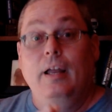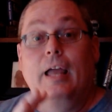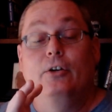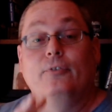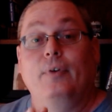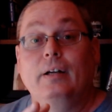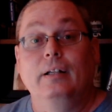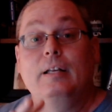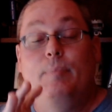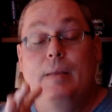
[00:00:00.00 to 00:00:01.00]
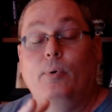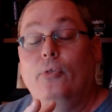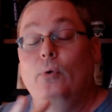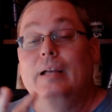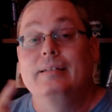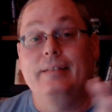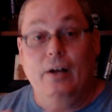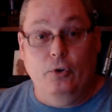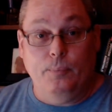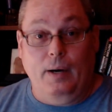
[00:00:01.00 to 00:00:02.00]
and you're funneling people through a
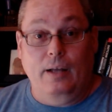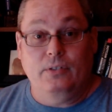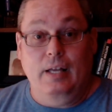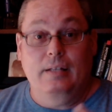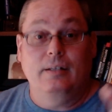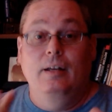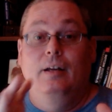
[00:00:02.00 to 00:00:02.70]
sales process.